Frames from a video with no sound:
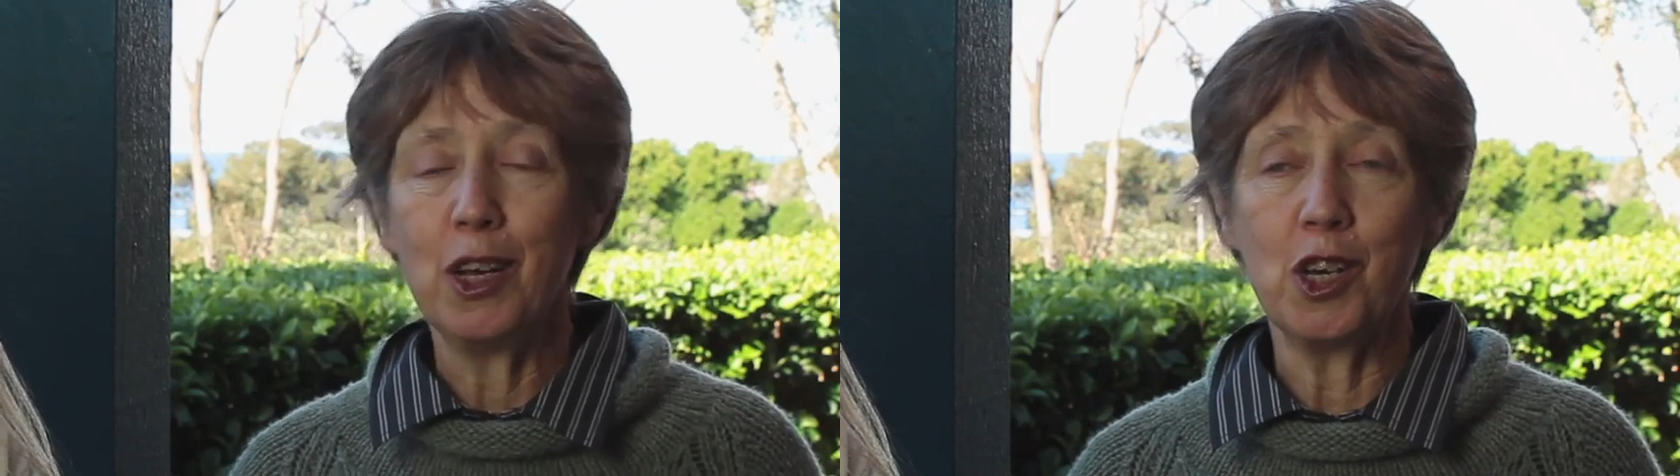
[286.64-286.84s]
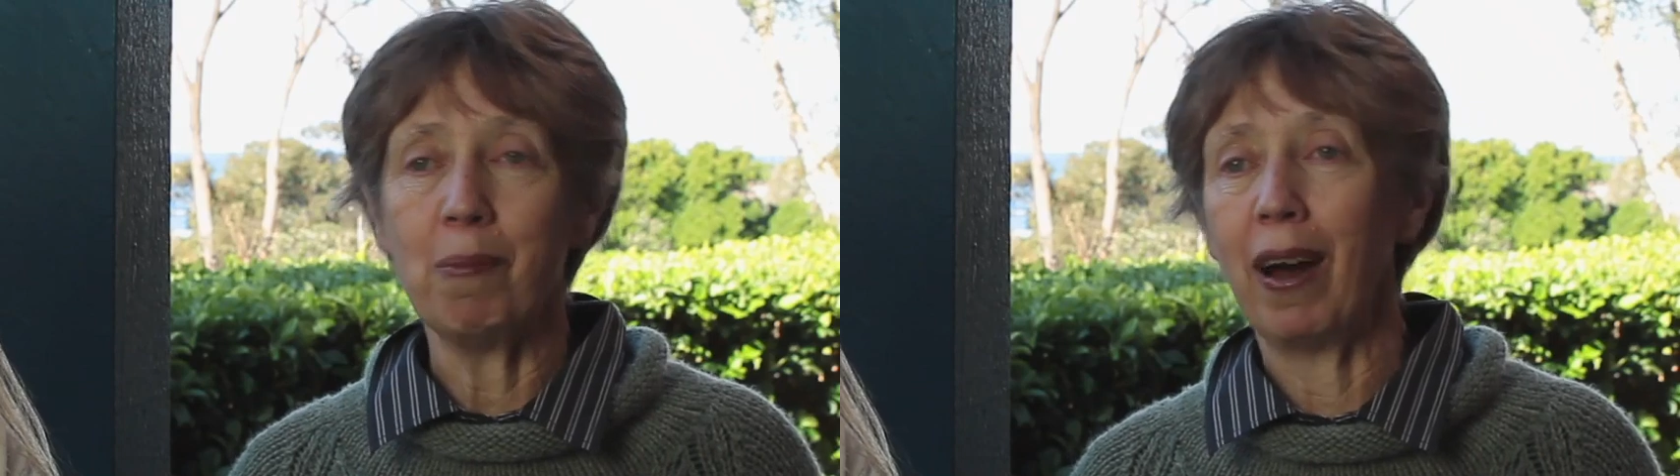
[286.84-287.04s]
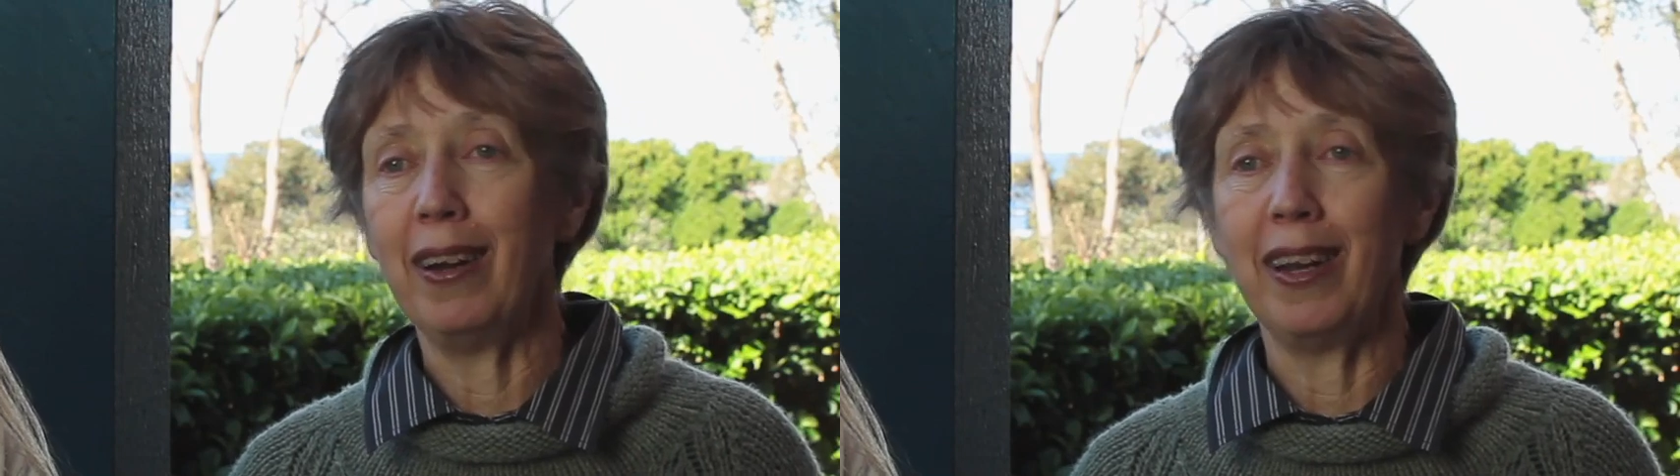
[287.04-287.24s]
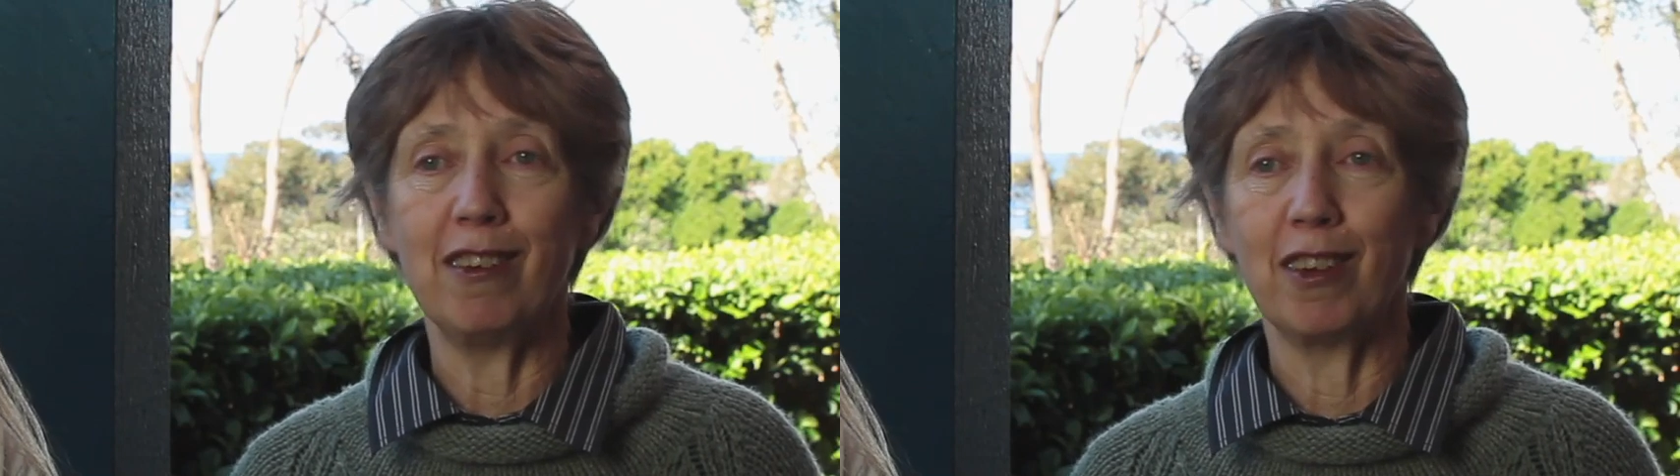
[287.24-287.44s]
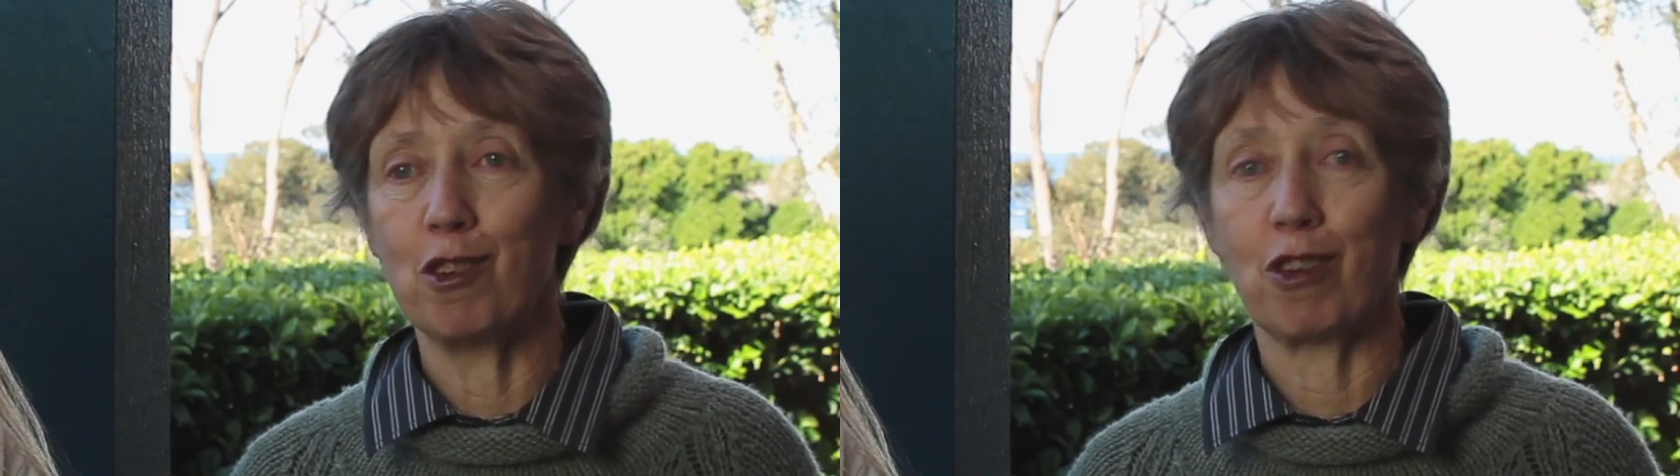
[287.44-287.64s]
she might
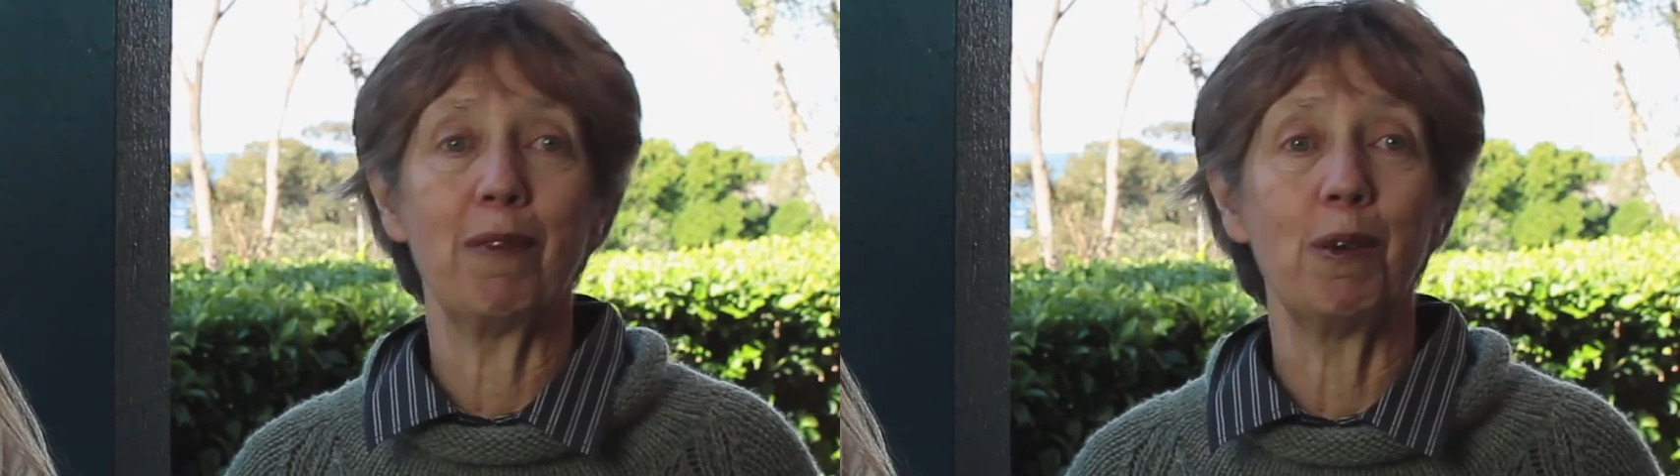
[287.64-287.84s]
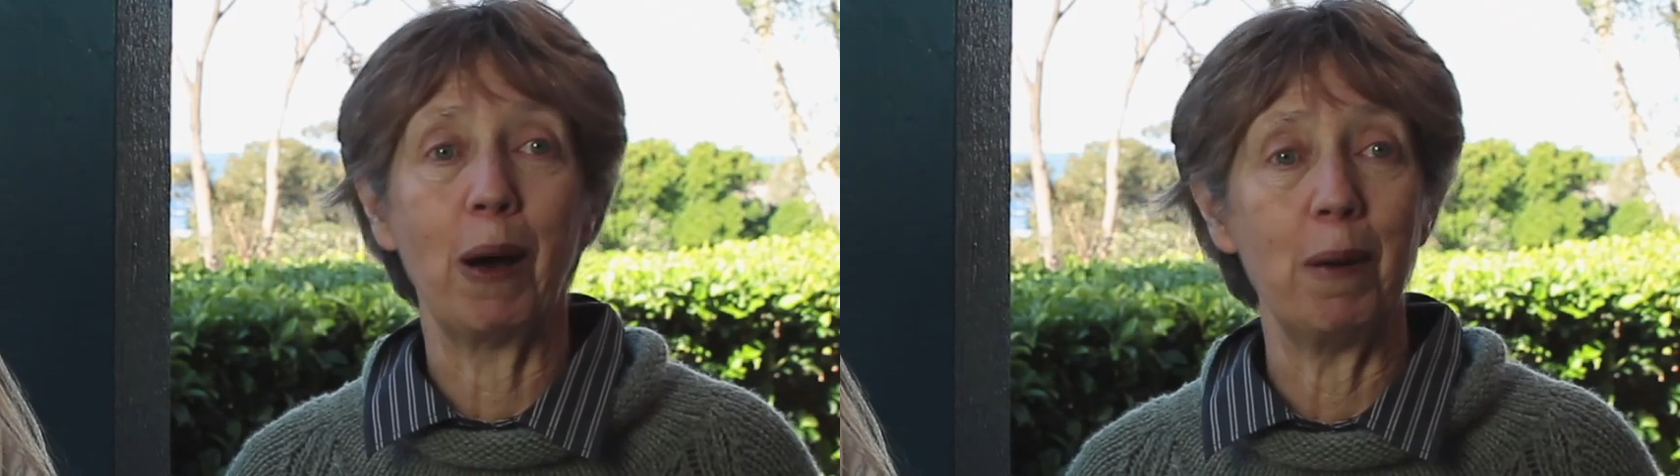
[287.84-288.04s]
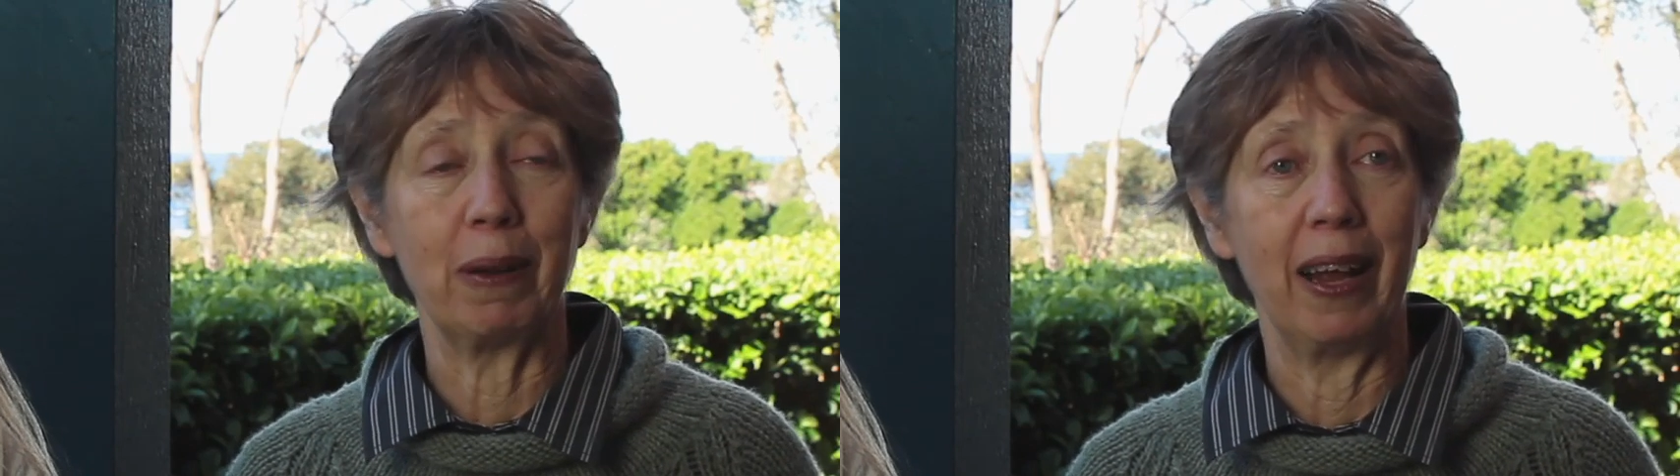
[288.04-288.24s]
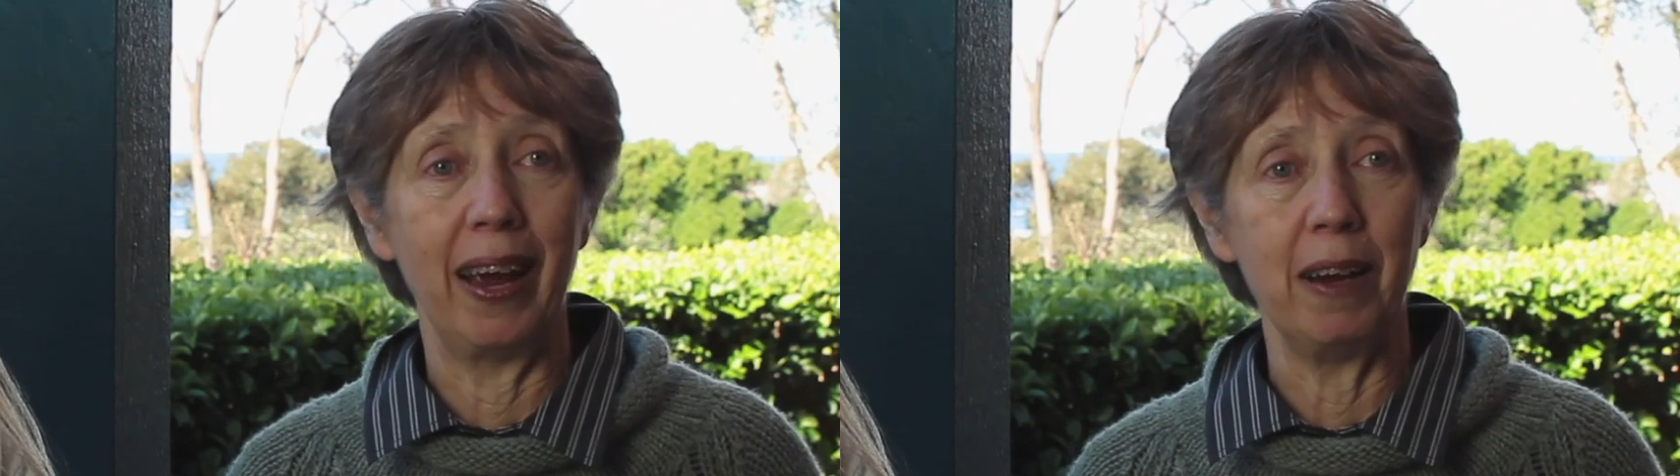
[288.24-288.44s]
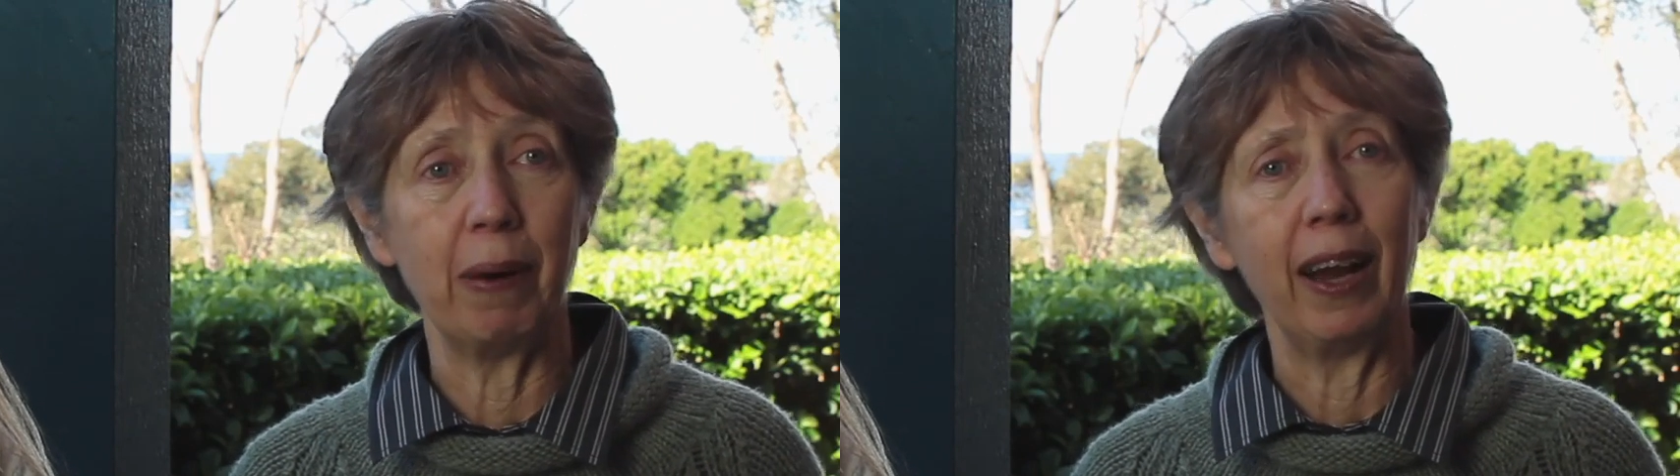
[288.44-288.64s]
need to travel by
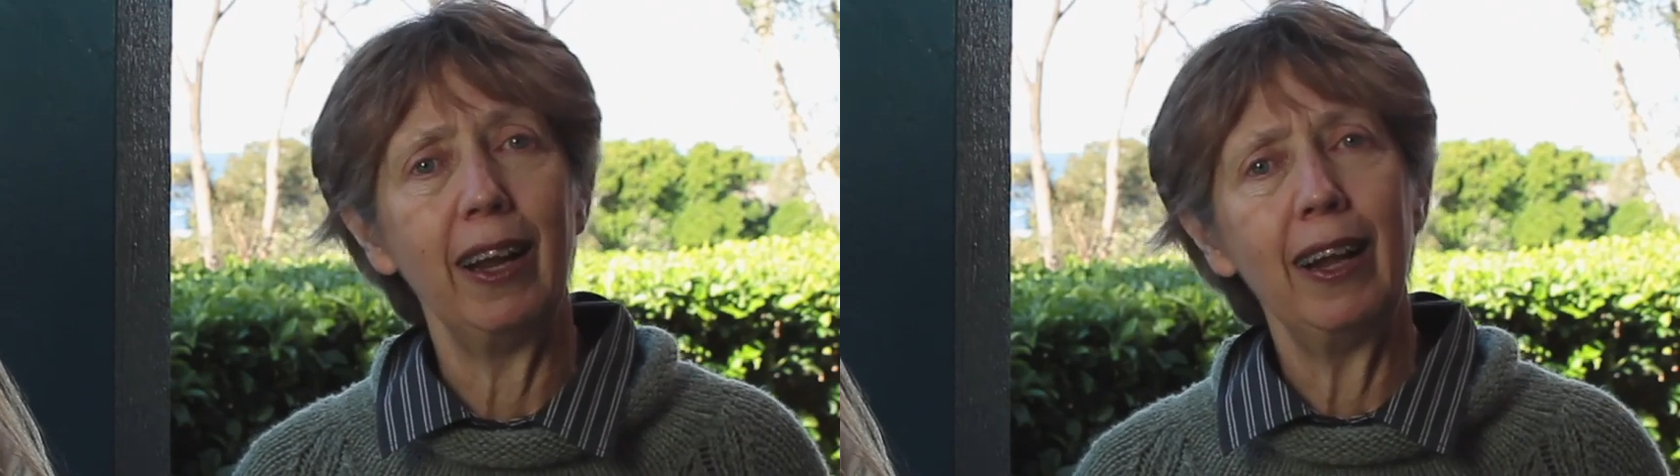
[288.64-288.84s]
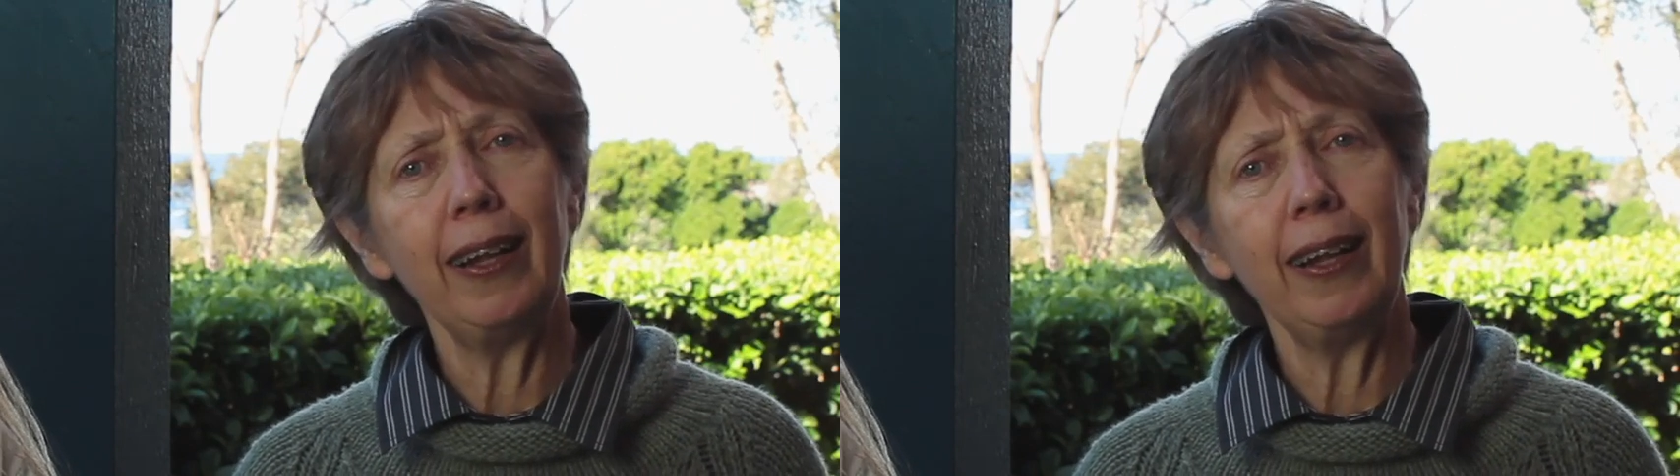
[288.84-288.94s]
plane, but